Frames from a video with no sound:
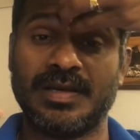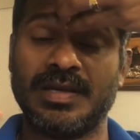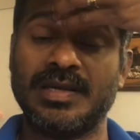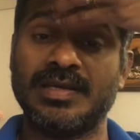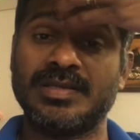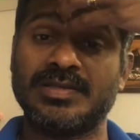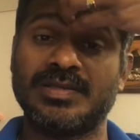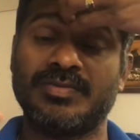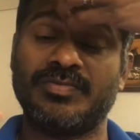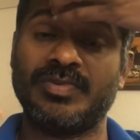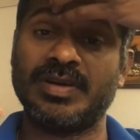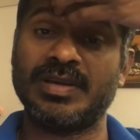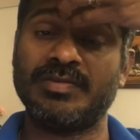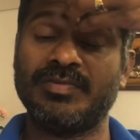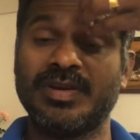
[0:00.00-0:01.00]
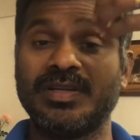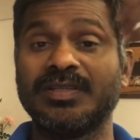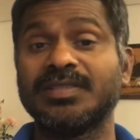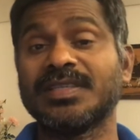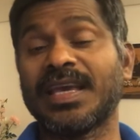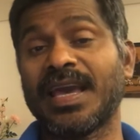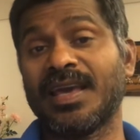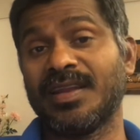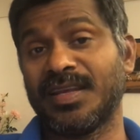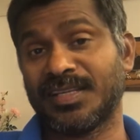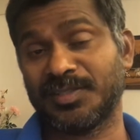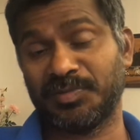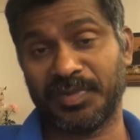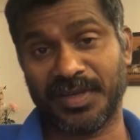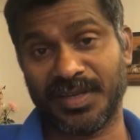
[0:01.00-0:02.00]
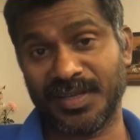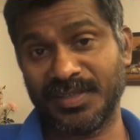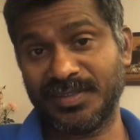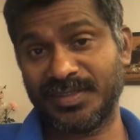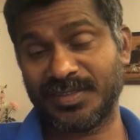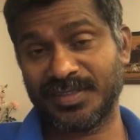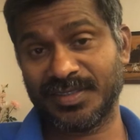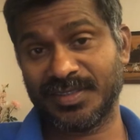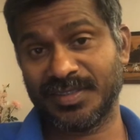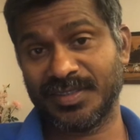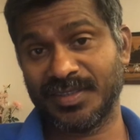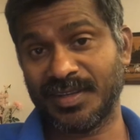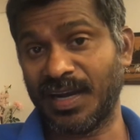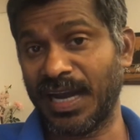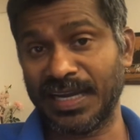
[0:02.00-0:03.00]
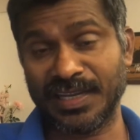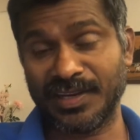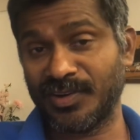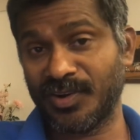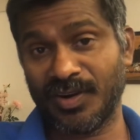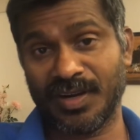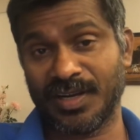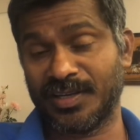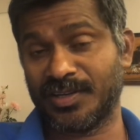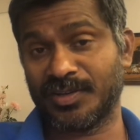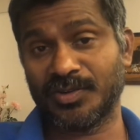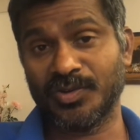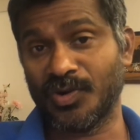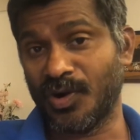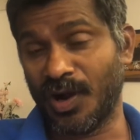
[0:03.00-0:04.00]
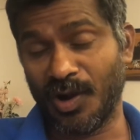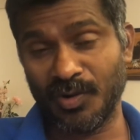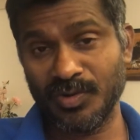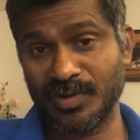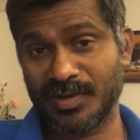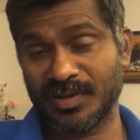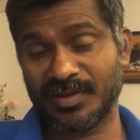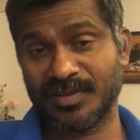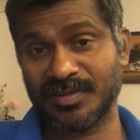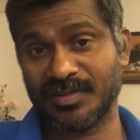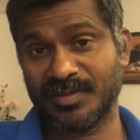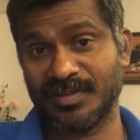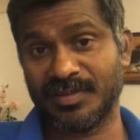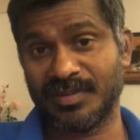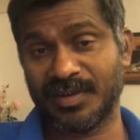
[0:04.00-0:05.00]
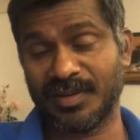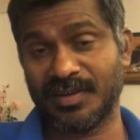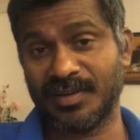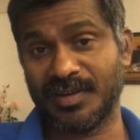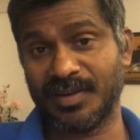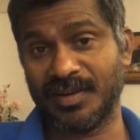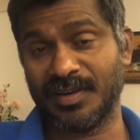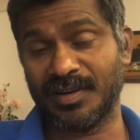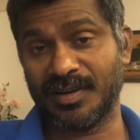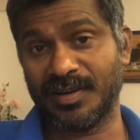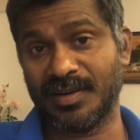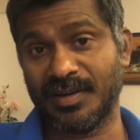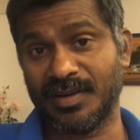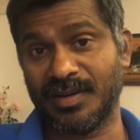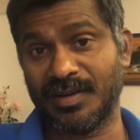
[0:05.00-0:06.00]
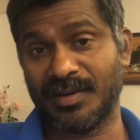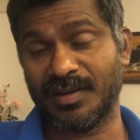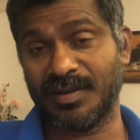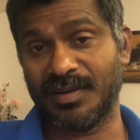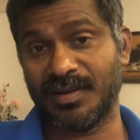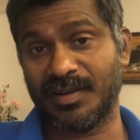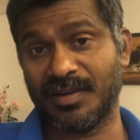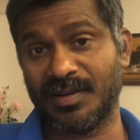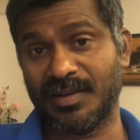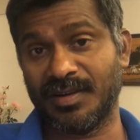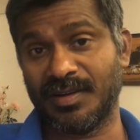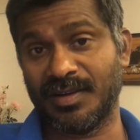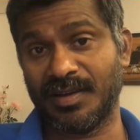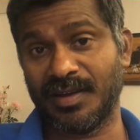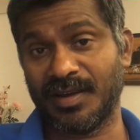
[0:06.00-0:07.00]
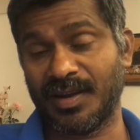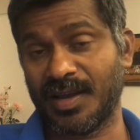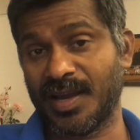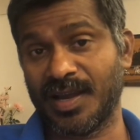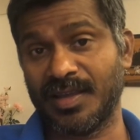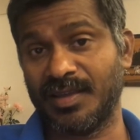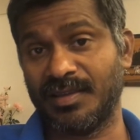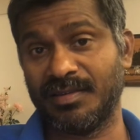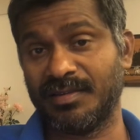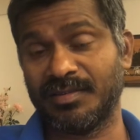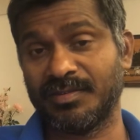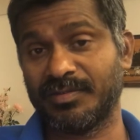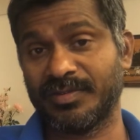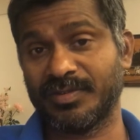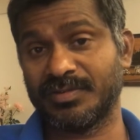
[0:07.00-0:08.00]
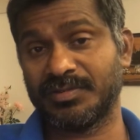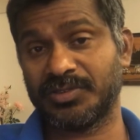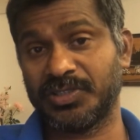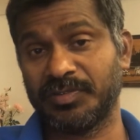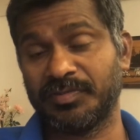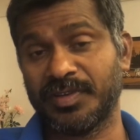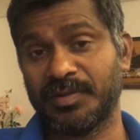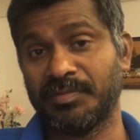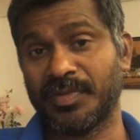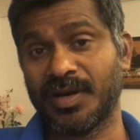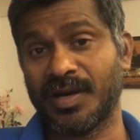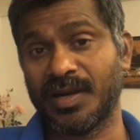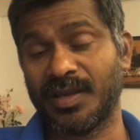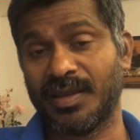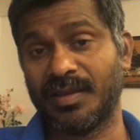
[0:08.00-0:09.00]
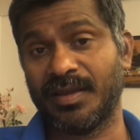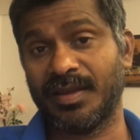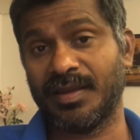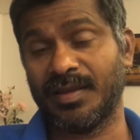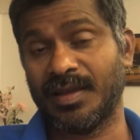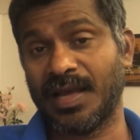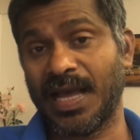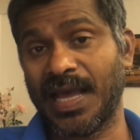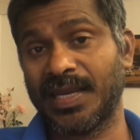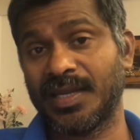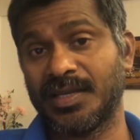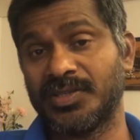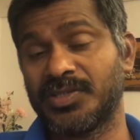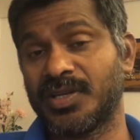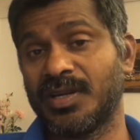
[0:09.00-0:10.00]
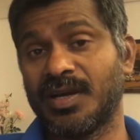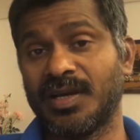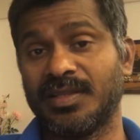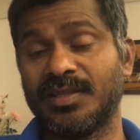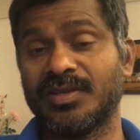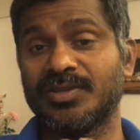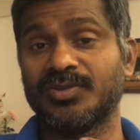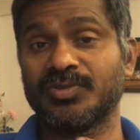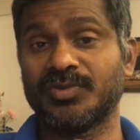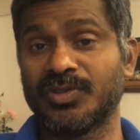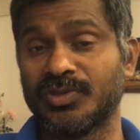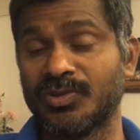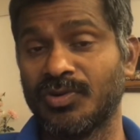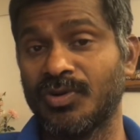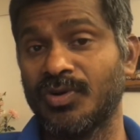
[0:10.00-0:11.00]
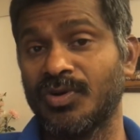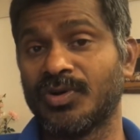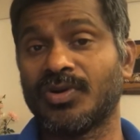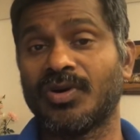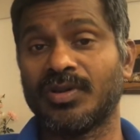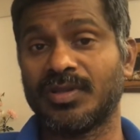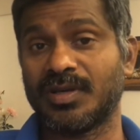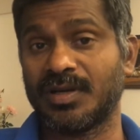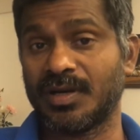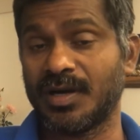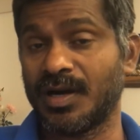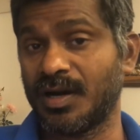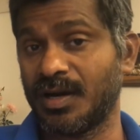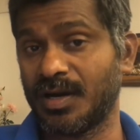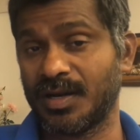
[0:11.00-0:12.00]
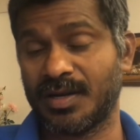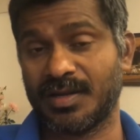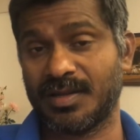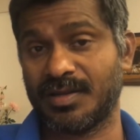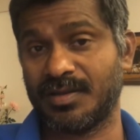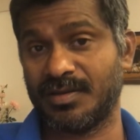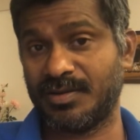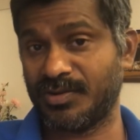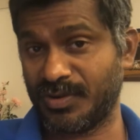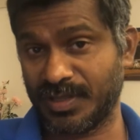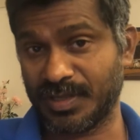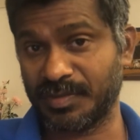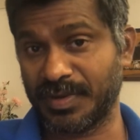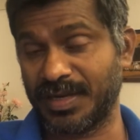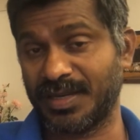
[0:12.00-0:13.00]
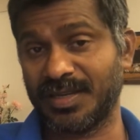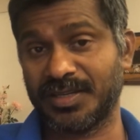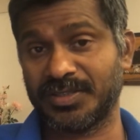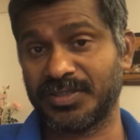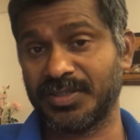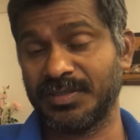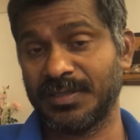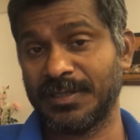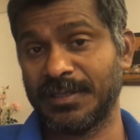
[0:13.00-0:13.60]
it is a very very scary experience i did not let it go out uh, and i shifted my attention either to the throat or the heart during the meditation